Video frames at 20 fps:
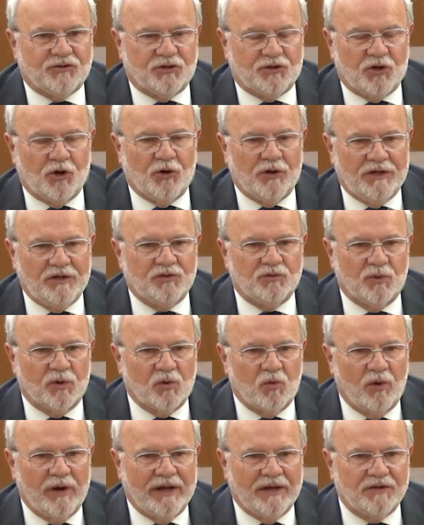attorney's
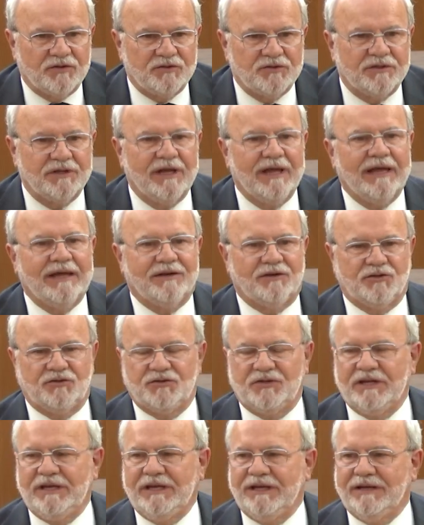request to
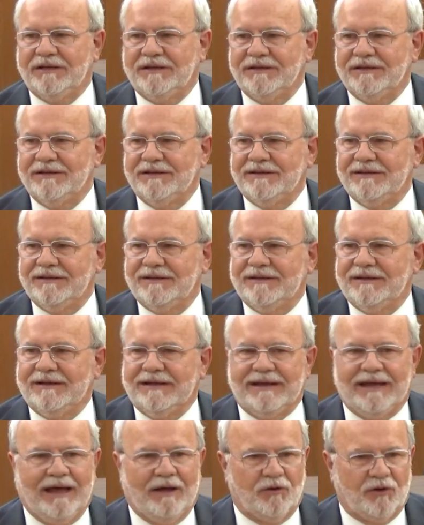seek
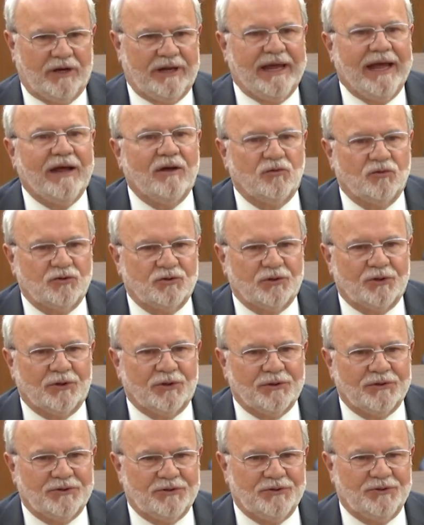out a
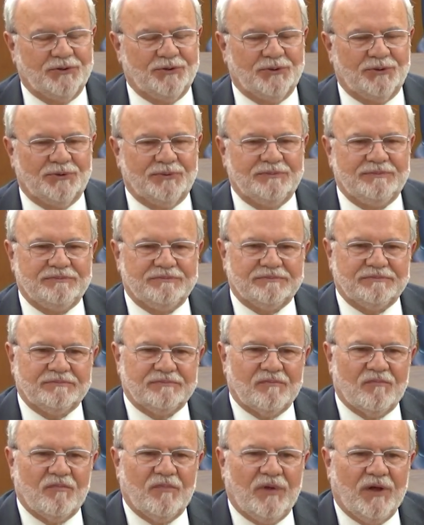counselor to
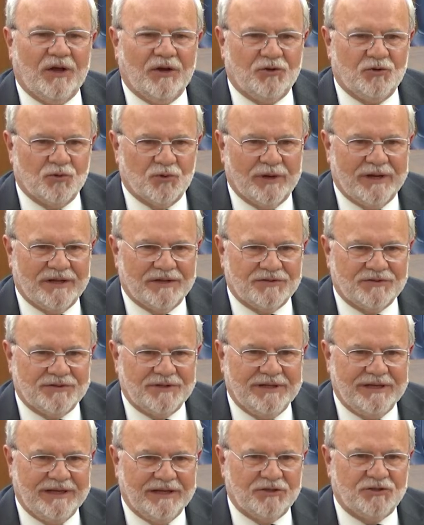address
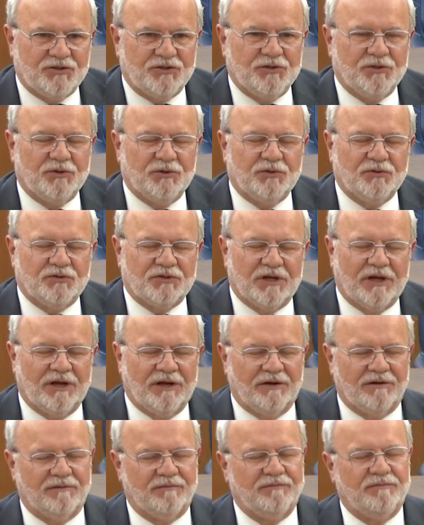the issues
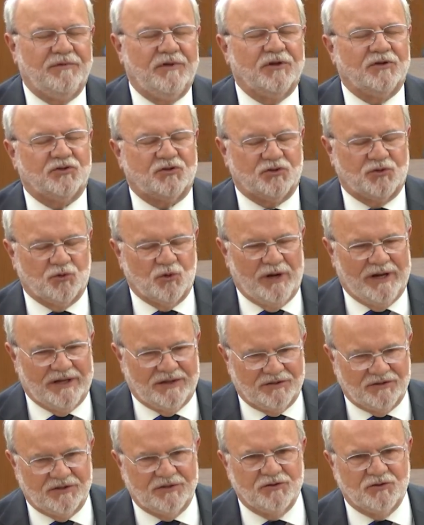of the
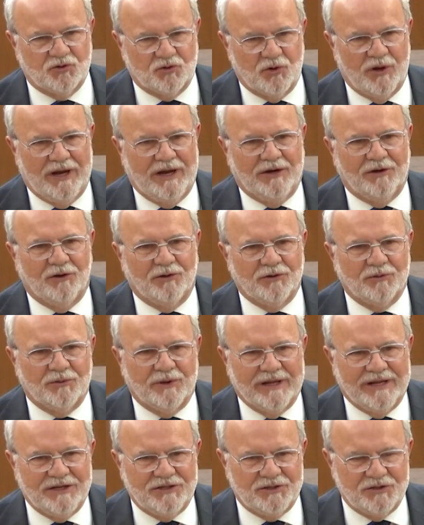stress and strain on the
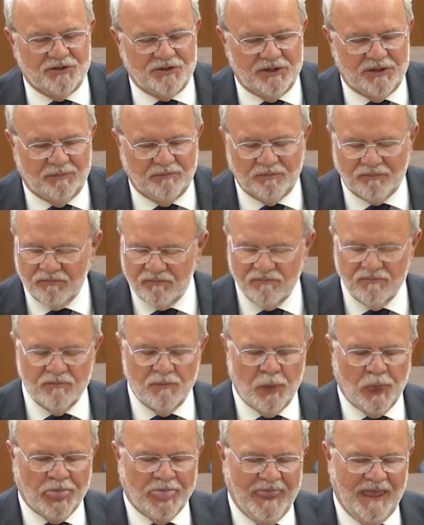relationship.
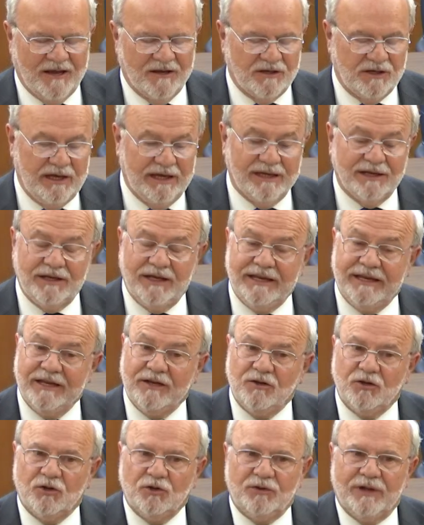And again, he
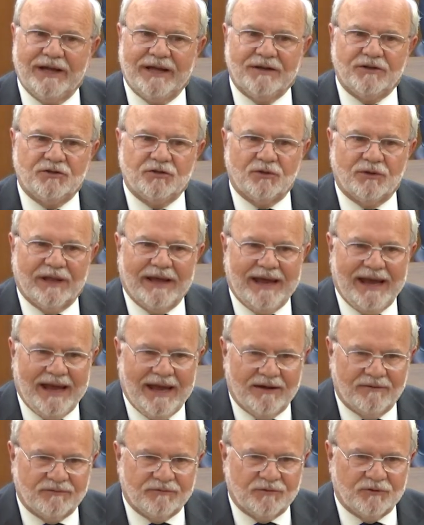didn't do that until
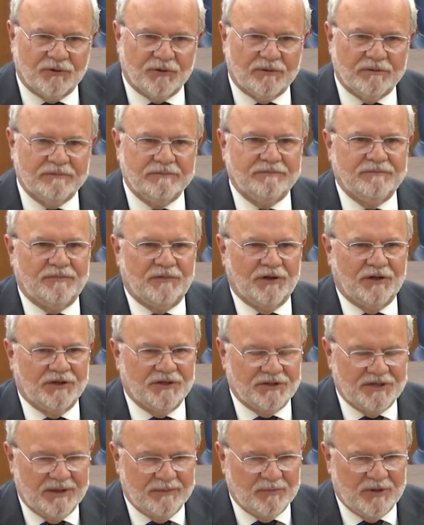after the
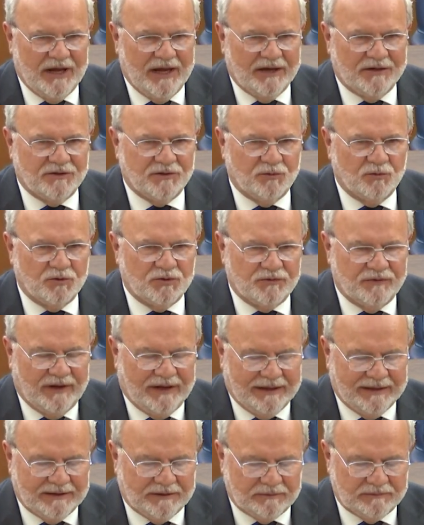contempt action was
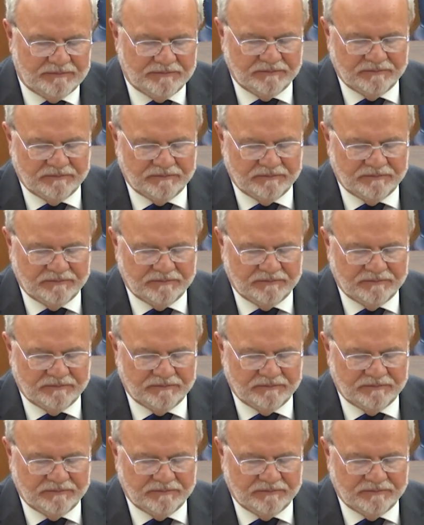filed.